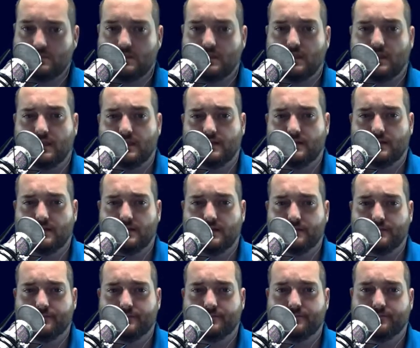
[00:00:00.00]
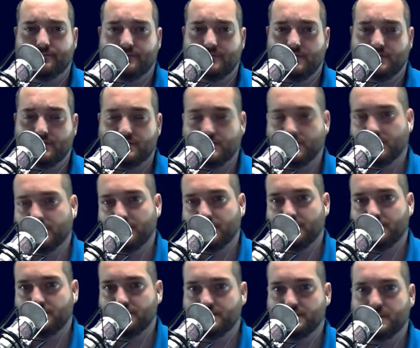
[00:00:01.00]
and, um, you know, Smart
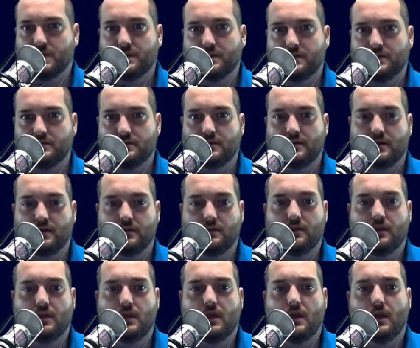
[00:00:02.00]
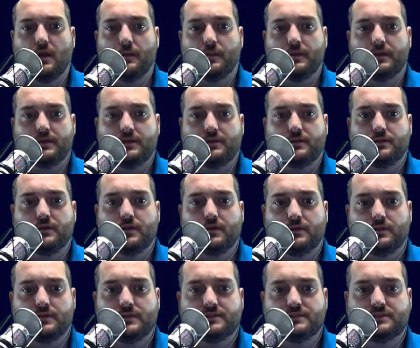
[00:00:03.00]
Things, your Smart Things account. But you
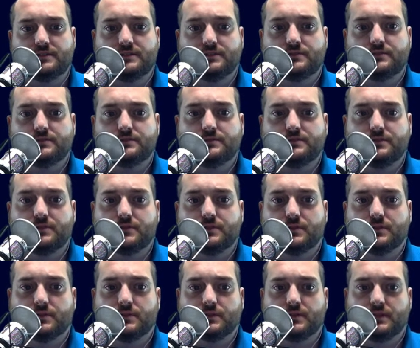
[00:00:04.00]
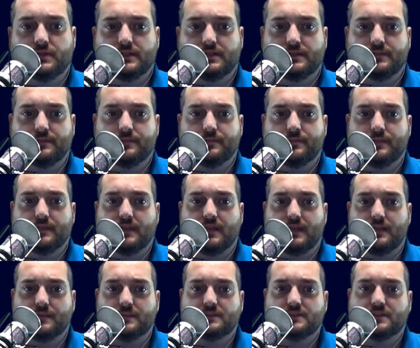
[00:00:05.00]
go into your um,
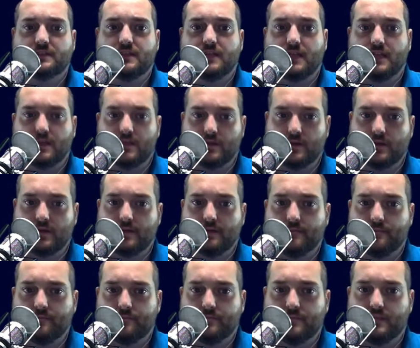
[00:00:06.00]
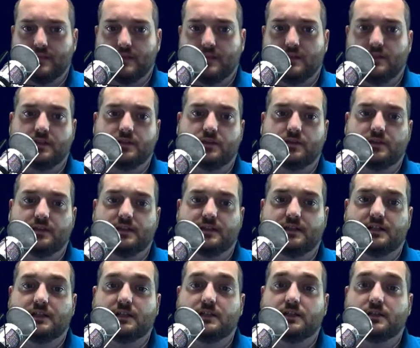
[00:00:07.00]
Amazon Echo app and then you need to
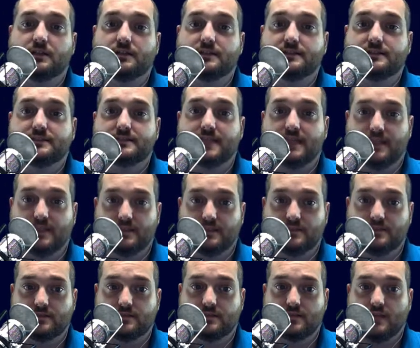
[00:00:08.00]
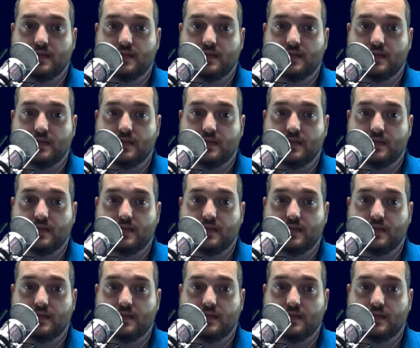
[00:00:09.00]
click on the settings.